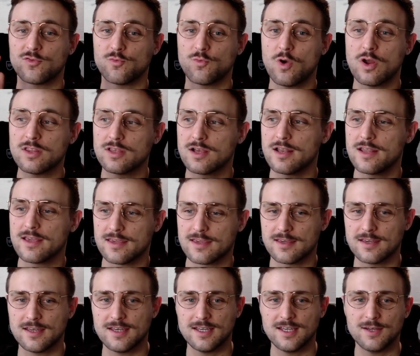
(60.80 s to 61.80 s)
one click.
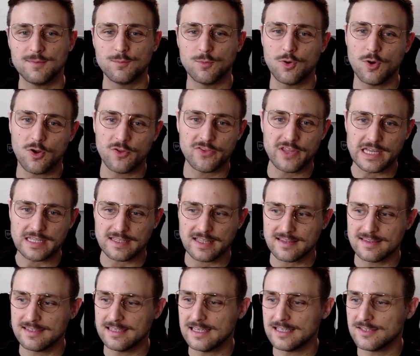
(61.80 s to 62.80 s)
More on that at
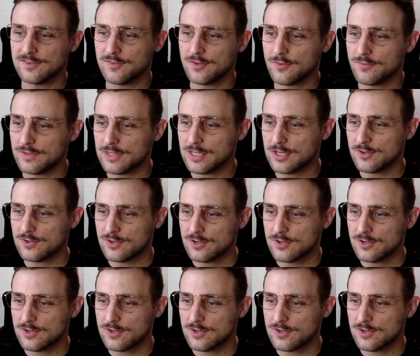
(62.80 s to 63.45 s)
the end of the video.